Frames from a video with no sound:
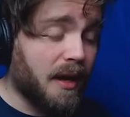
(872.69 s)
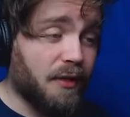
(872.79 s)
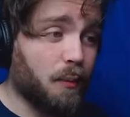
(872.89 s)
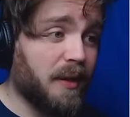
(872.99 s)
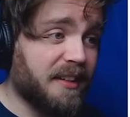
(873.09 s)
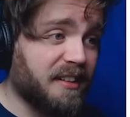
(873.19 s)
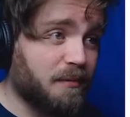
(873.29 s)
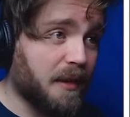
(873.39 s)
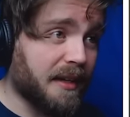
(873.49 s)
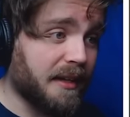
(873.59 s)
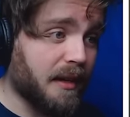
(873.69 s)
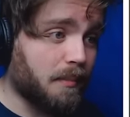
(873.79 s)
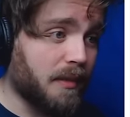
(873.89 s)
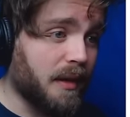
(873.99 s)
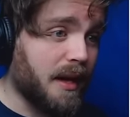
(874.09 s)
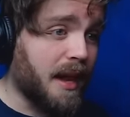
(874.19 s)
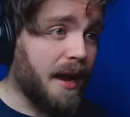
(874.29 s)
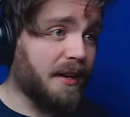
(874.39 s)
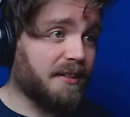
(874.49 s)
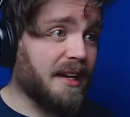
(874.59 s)
And the wind is picking up,
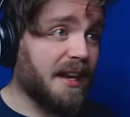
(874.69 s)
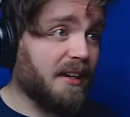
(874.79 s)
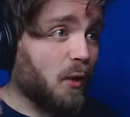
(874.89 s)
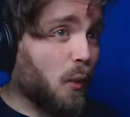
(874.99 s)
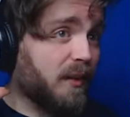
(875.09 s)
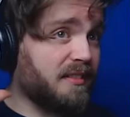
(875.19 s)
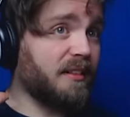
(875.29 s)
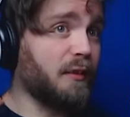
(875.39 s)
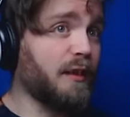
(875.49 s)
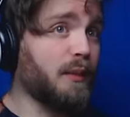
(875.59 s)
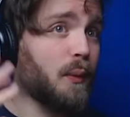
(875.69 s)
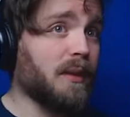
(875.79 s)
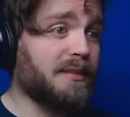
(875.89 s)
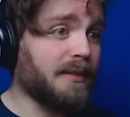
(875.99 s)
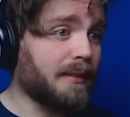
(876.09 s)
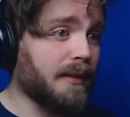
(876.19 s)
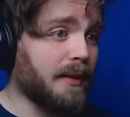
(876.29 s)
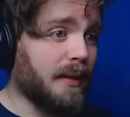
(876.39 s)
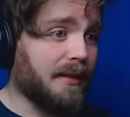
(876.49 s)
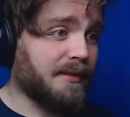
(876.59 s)
and it's getting noisier and noisier.
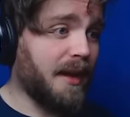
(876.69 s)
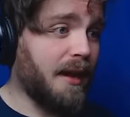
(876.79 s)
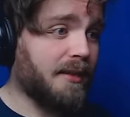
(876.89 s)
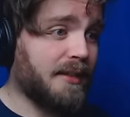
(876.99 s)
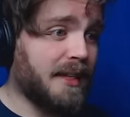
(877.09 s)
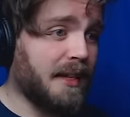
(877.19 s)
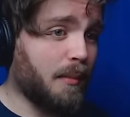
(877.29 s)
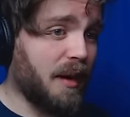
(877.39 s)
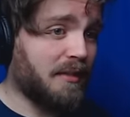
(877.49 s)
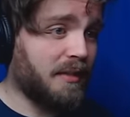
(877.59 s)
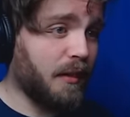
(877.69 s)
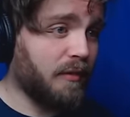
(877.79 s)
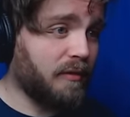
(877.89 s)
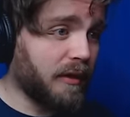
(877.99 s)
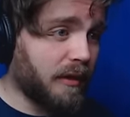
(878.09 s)
It's harder to hear myself.